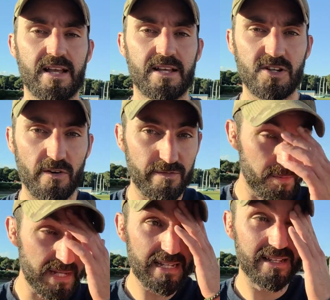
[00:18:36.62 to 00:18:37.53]
So for
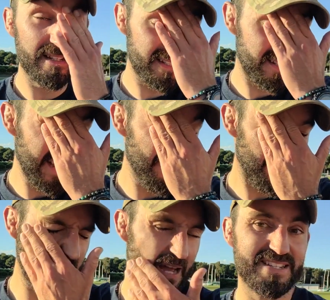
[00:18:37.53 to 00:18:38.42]
me, in this
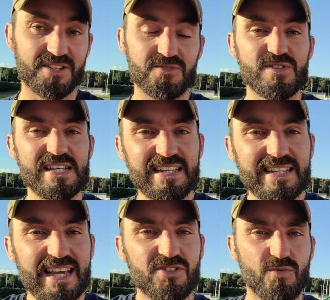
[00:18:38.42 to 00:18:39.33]
example, I didn't really
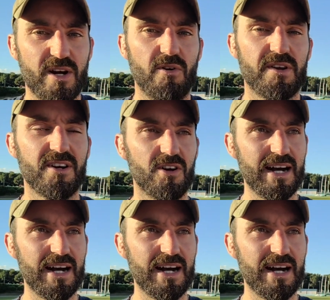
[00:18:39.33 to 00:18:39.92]
get to where I want to go.